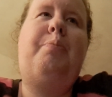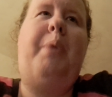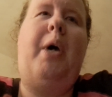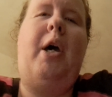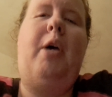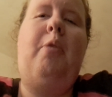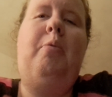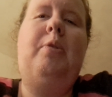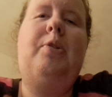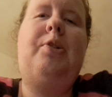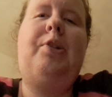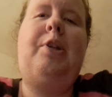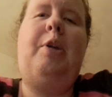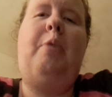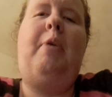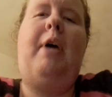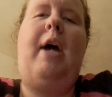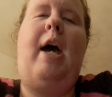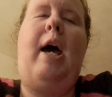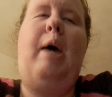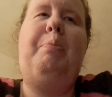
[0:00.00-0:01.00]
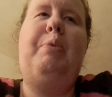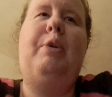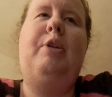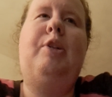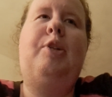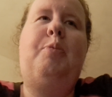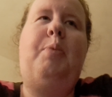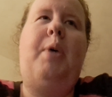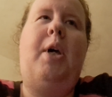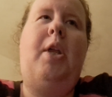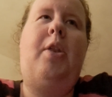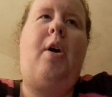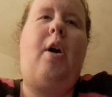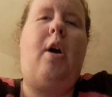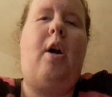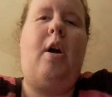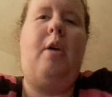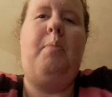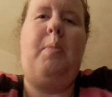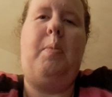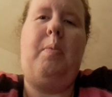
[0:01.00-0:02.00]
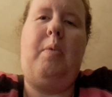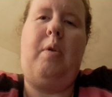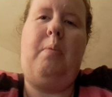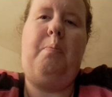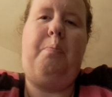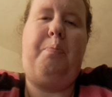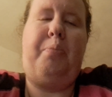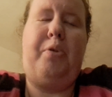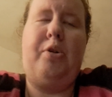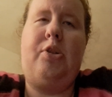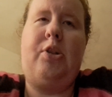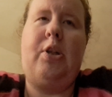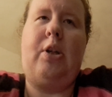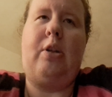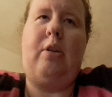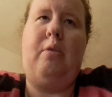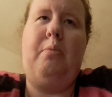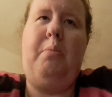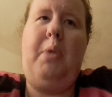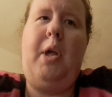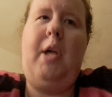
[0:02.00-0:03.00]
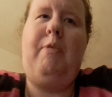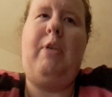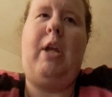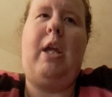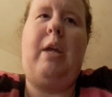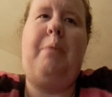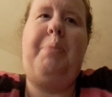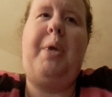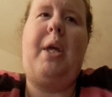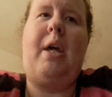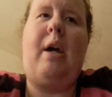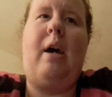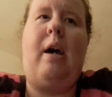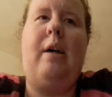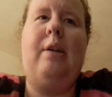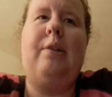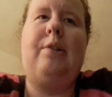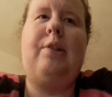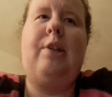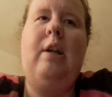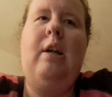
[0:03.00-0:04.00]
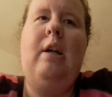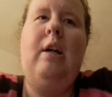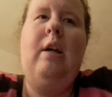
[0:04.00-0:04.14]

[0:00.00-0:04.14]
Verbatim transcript: but we'll see what happens with her particular movie because